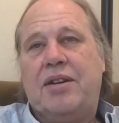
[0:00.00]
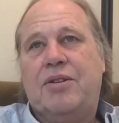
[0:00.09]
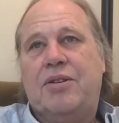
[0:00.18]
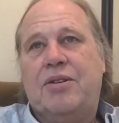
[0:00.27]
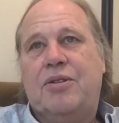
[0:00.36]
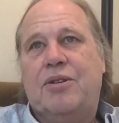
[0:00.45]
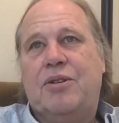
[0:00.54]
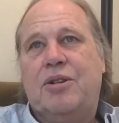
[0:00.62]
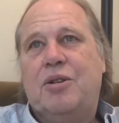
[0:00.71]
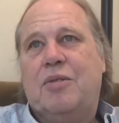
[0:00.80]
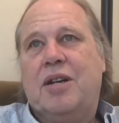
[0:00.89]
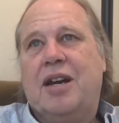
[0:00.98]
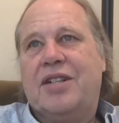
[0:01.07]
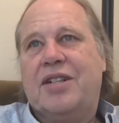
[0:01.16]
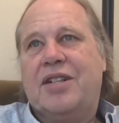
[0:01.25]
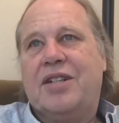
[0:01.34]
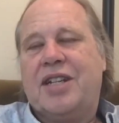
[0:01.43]
as well as
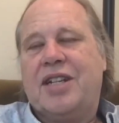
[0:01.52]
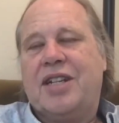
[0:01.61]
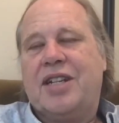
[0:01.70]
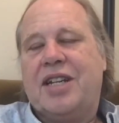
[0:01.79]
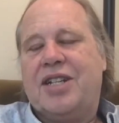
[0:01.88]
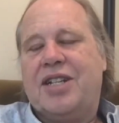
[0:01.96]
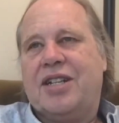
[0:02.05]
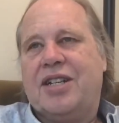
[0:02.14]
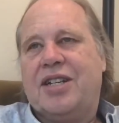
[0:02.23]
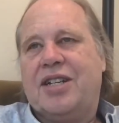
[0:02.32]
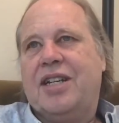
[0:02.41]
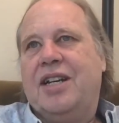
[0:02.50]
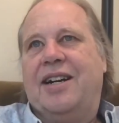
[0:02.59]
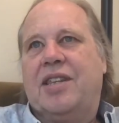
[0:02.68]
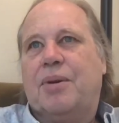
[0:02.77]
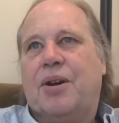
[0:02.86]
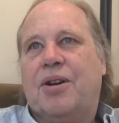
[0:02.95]
a great YouTube
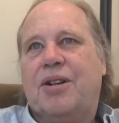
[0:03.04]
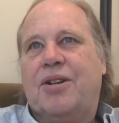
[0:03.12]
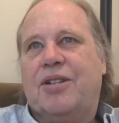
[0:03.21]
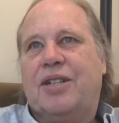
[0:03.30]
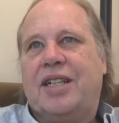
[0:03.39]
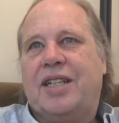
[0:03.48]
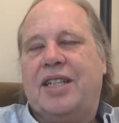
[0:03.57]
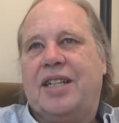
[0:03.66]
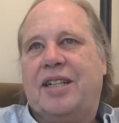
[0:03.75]
conversation